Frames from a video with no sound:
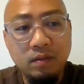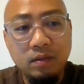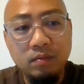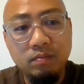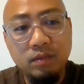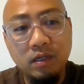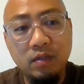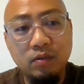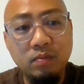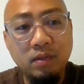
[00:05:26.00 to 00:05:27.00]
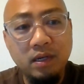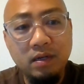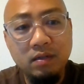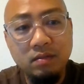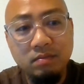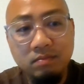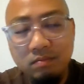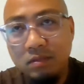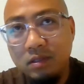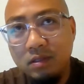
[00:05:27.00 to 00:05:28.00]
Well, I do plan on
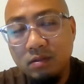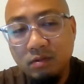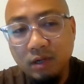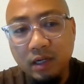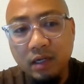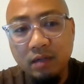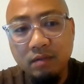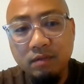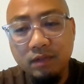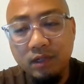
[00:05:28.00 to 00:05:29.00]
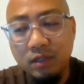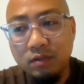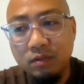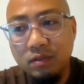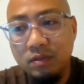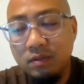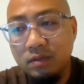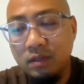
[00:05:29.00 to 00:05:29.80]
creating videos